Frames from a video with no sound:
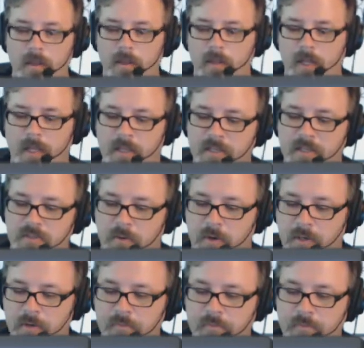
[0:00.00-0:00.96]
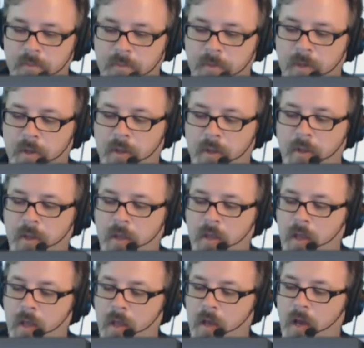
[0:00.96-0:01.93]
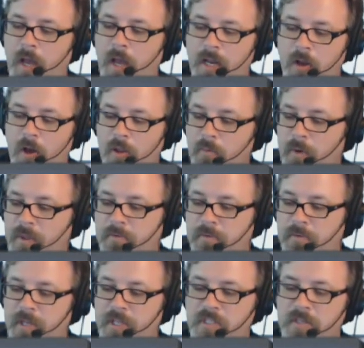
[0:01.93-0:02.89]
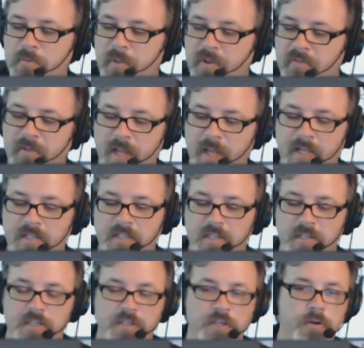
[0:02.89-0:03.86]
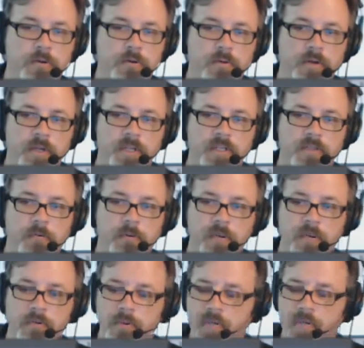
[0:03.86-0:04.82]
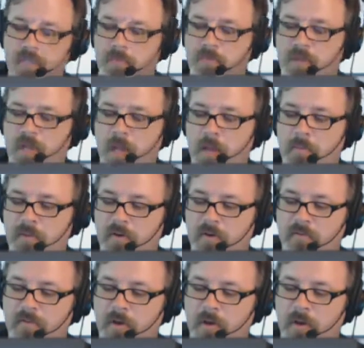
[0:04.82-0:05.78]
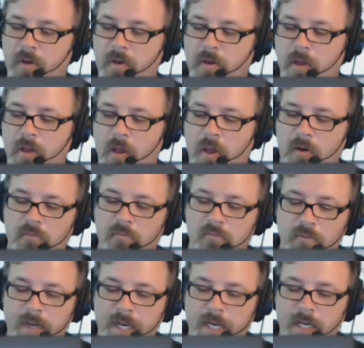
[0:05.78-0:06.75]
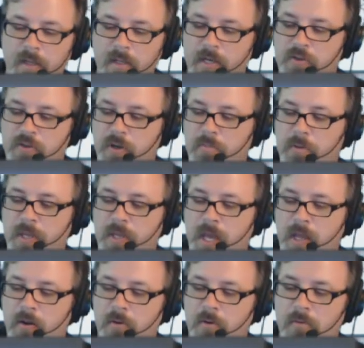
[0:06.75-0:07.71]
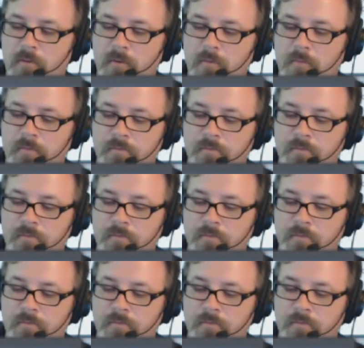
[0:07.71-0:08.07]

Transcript: like this one and all the way through the instrument. If it ends in 2, it's going to be some type of uh, reed electric piano.